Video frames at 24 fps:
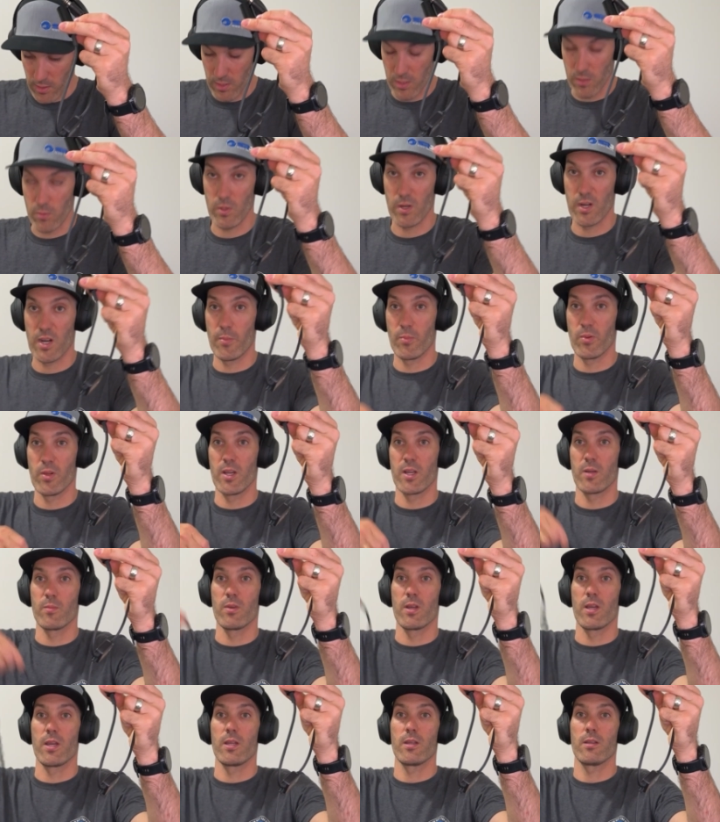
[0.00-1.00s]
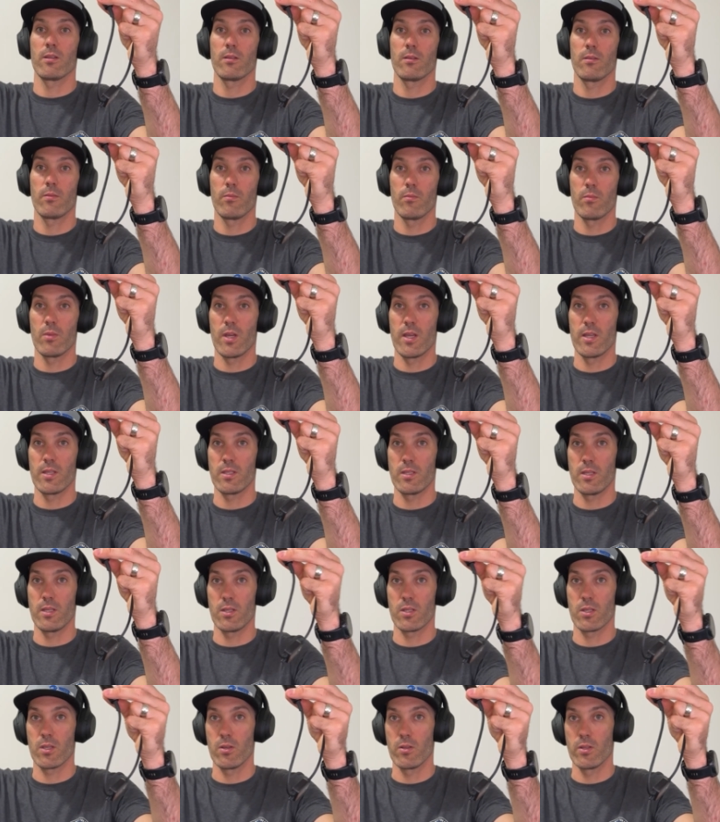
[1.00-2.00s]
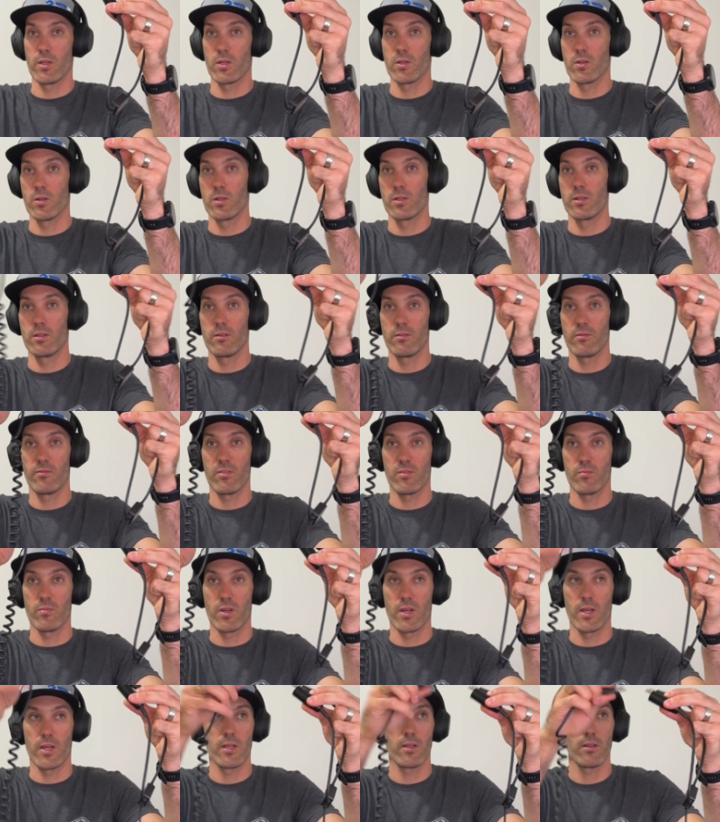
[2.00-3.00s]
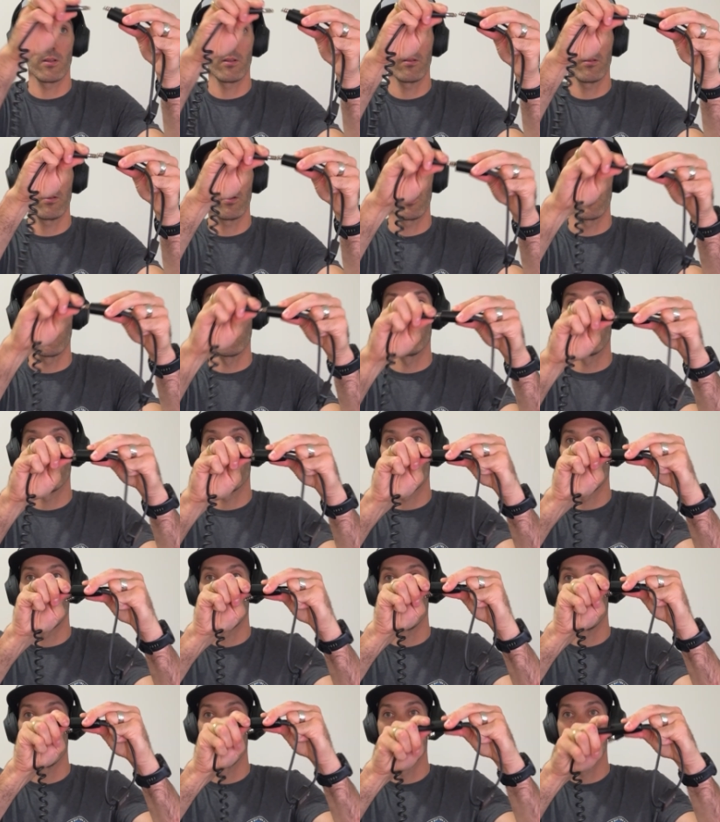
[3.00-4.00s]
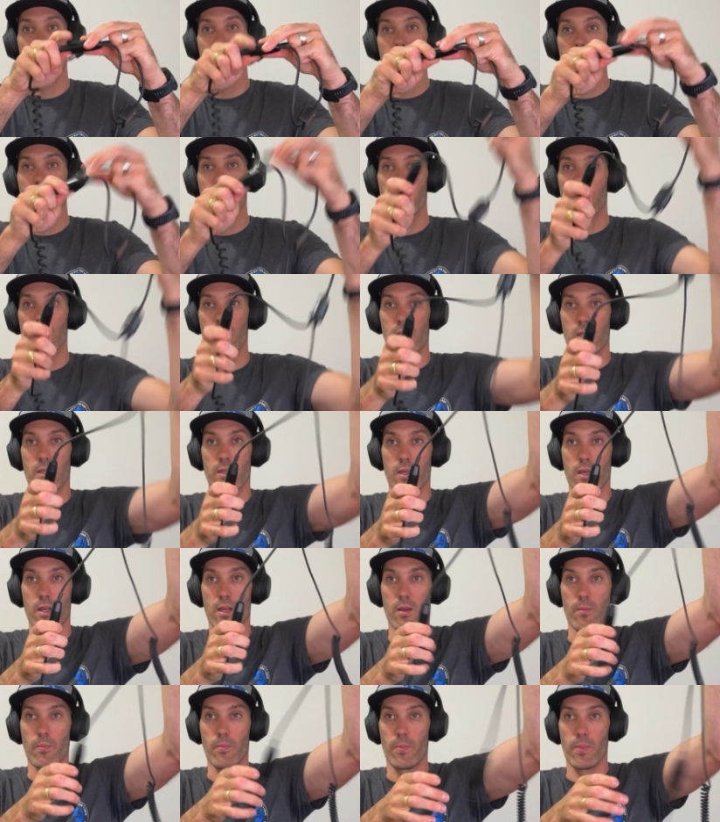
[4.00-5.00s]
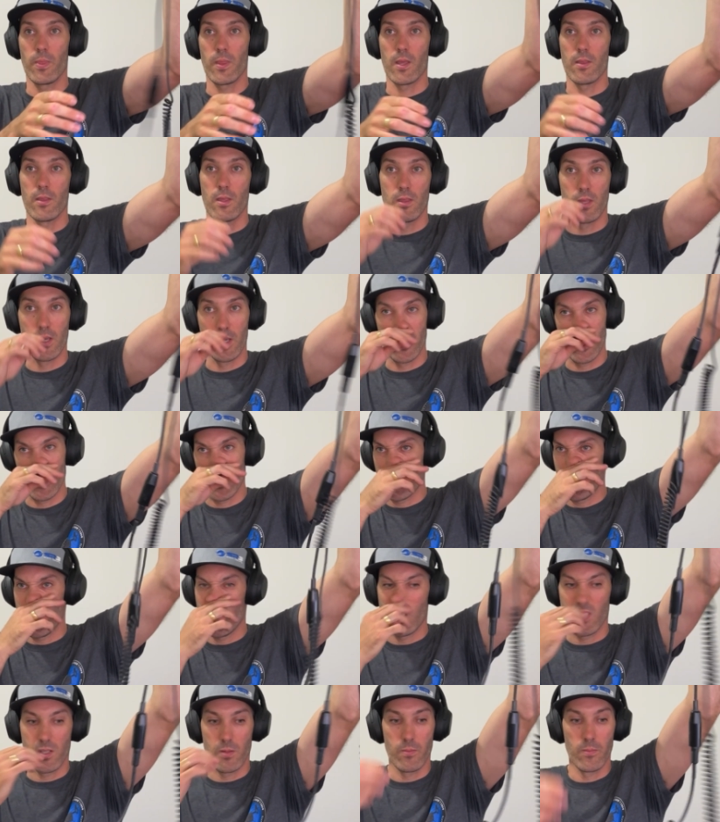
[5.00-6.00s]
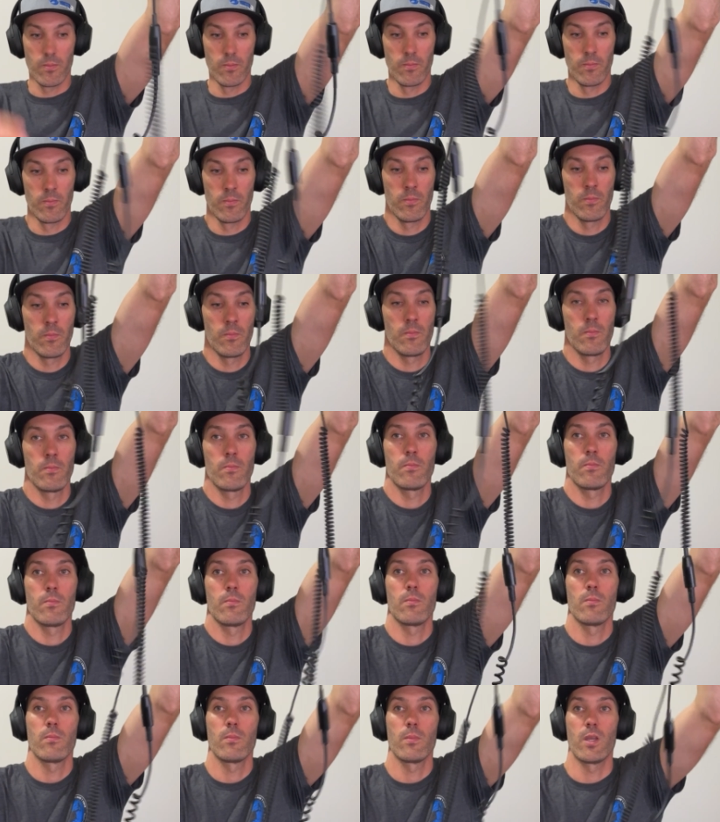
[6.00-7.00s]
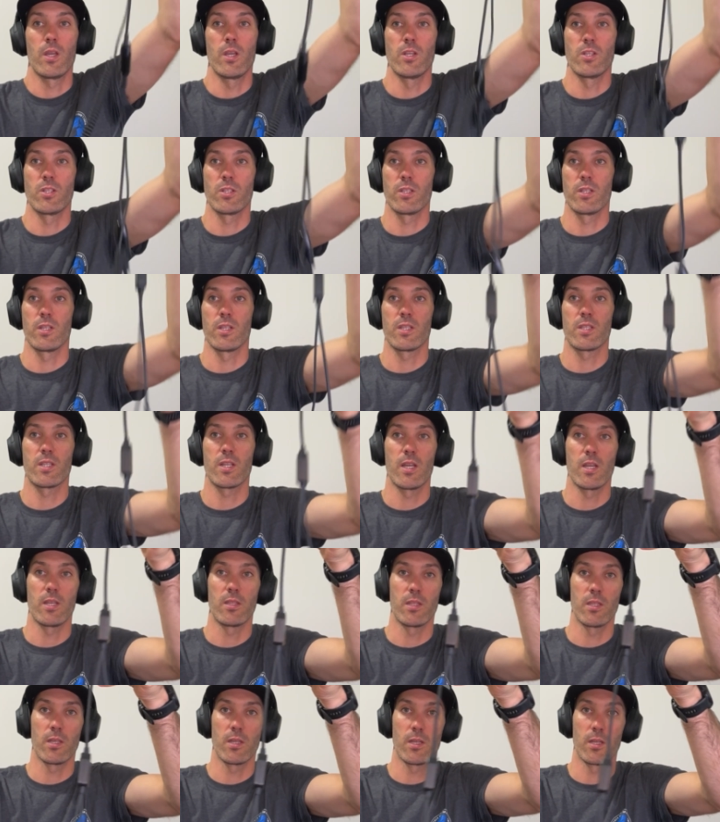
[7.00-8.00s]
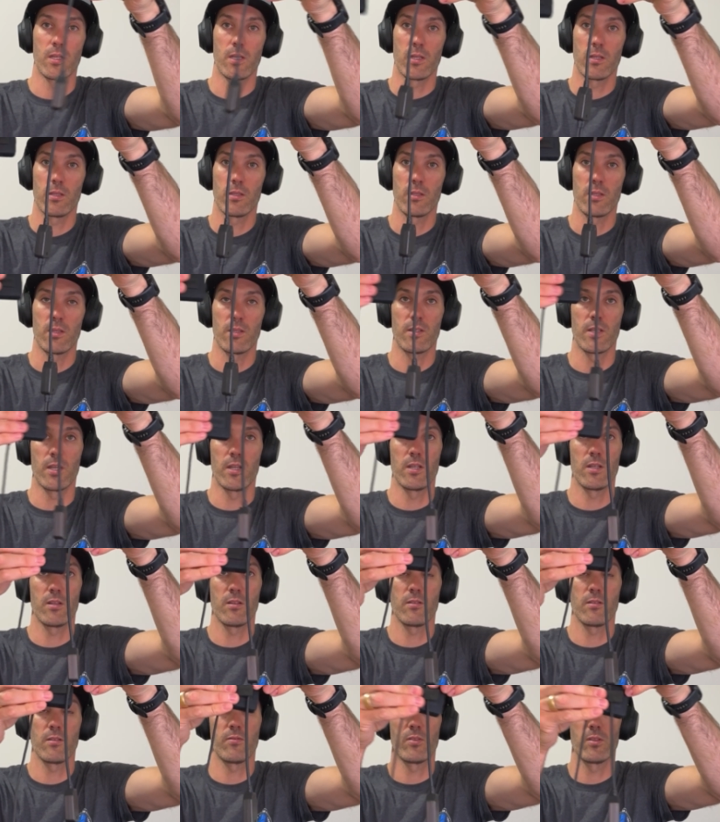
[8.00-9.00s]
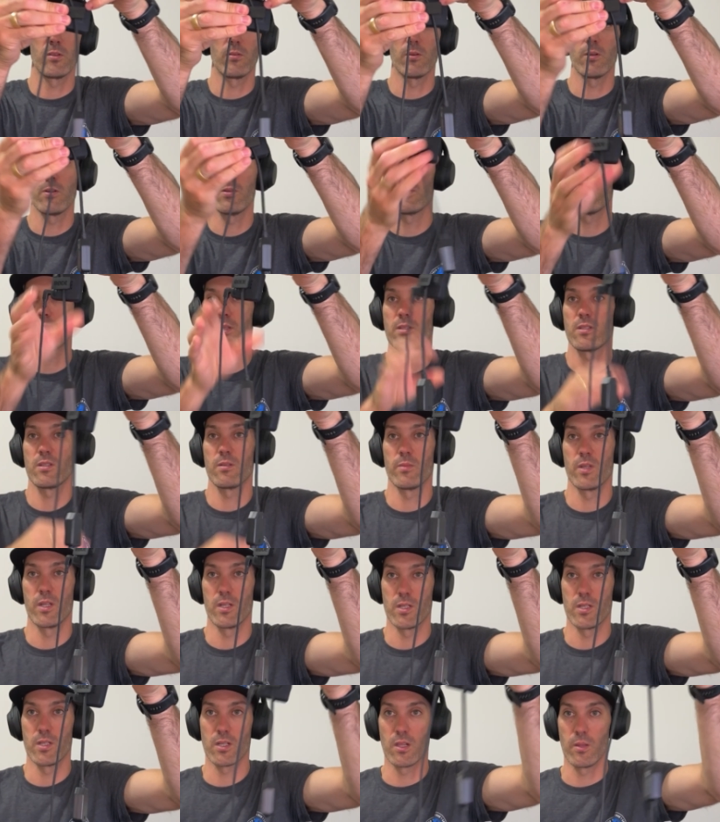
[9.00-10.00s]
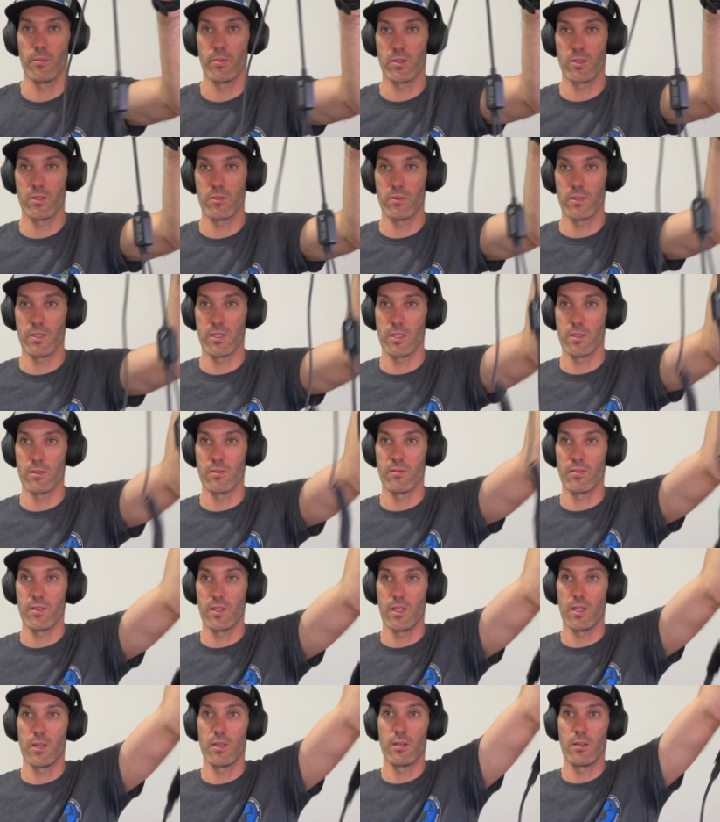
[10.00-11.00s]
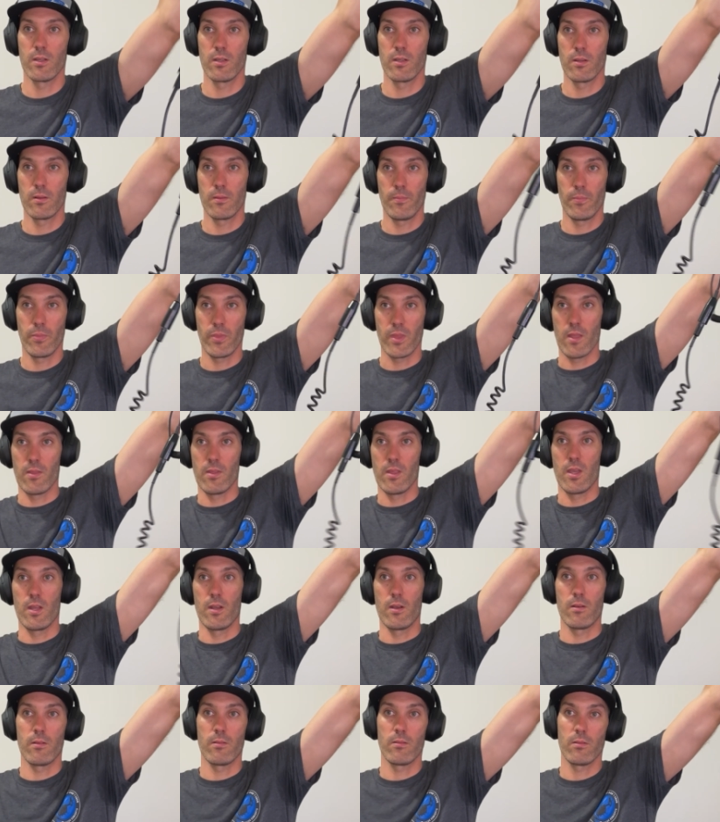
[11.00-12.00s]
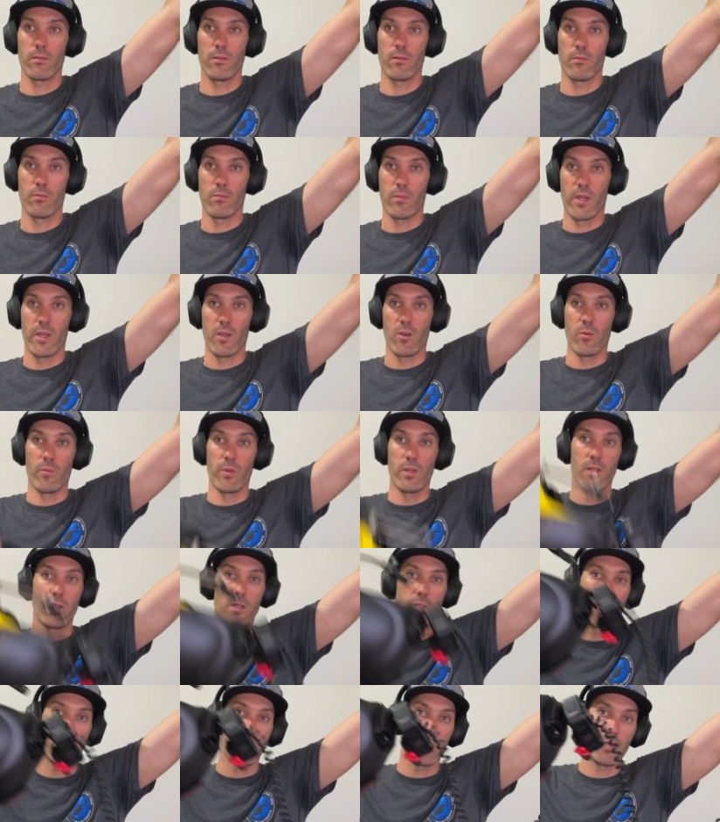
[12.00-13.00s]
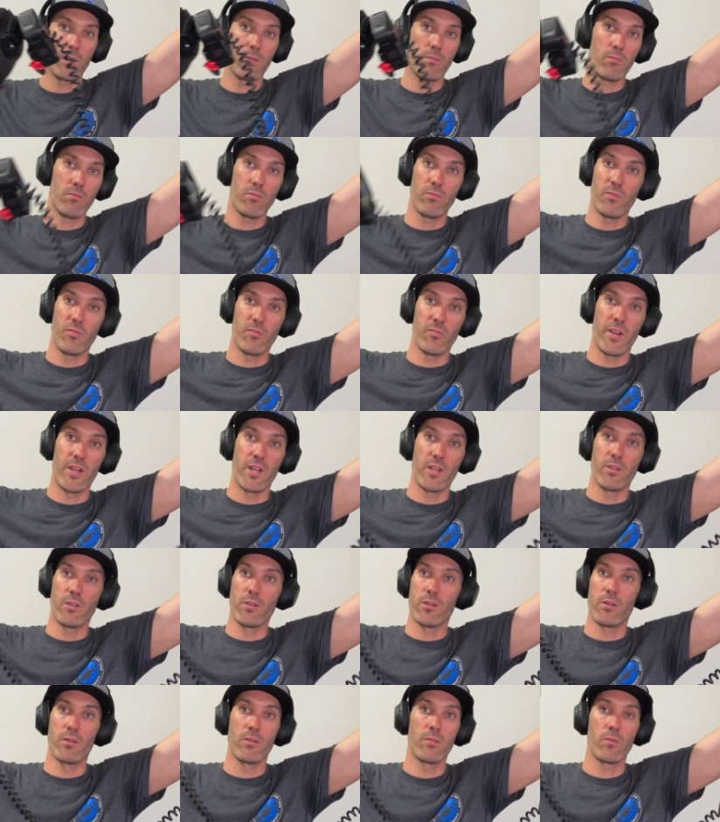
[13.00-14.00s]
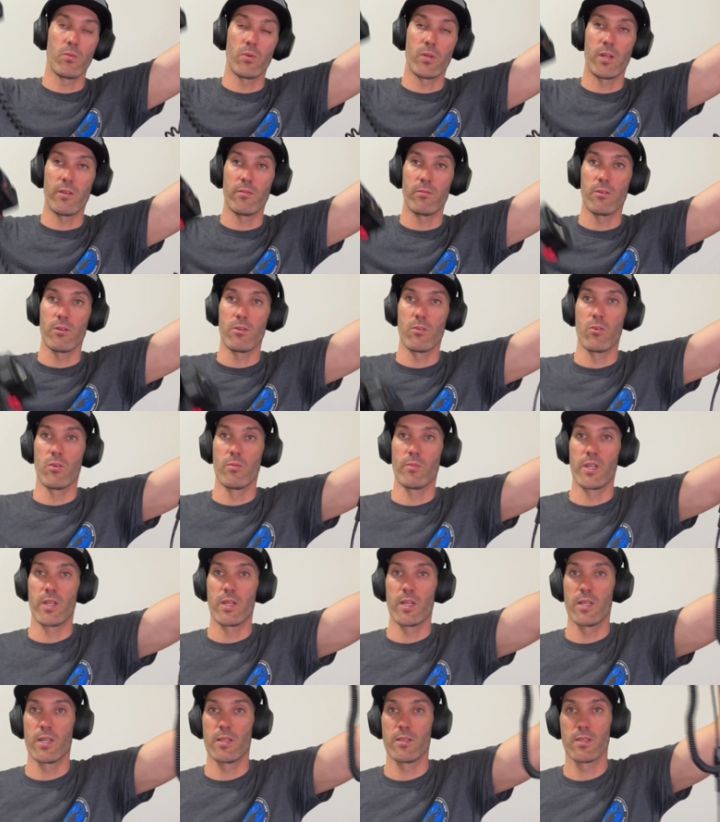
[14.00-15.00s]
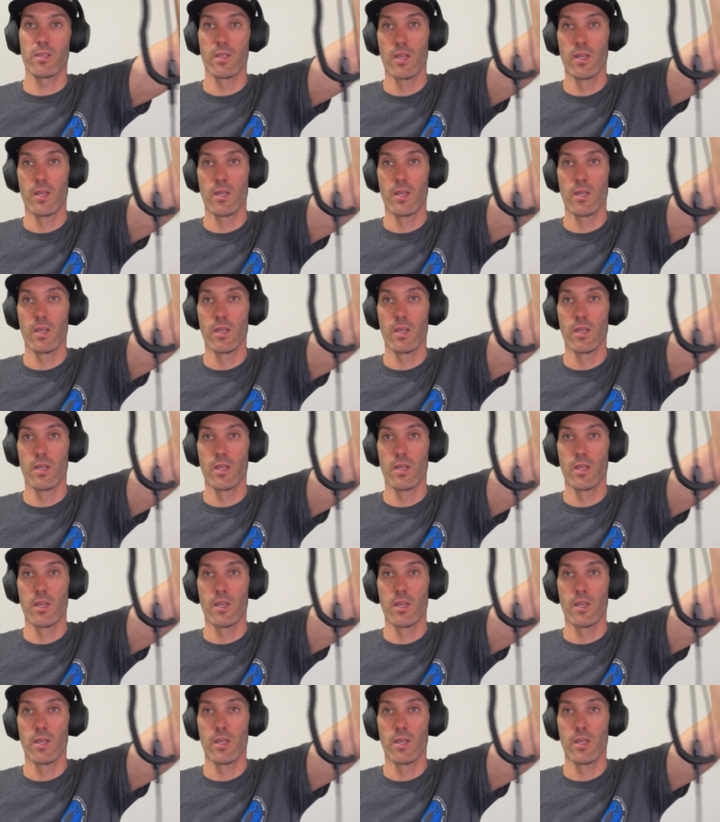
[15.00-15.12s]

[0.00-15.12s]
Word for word: where I plug my ICS curly cord from my helmet. Connect that up, and then there's your system. I usually just take the sender for the Rode system and just clip it to itself there, and then my helmet is just free to do whatever it normally does.